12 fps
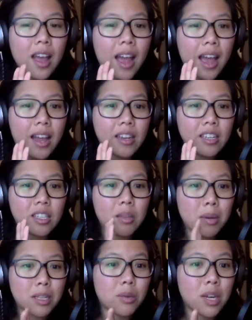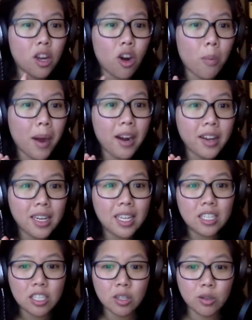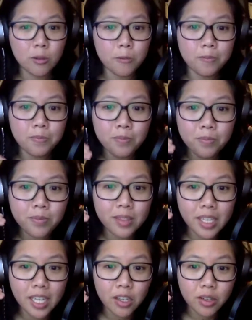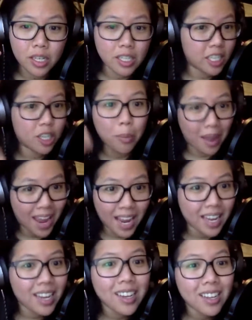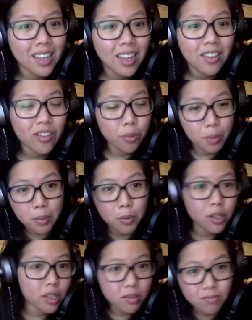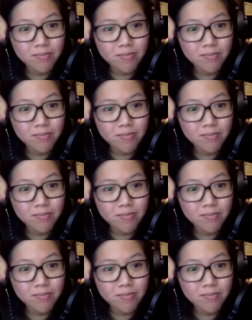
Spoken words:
And the best way to go about it is to either continue paying for people to,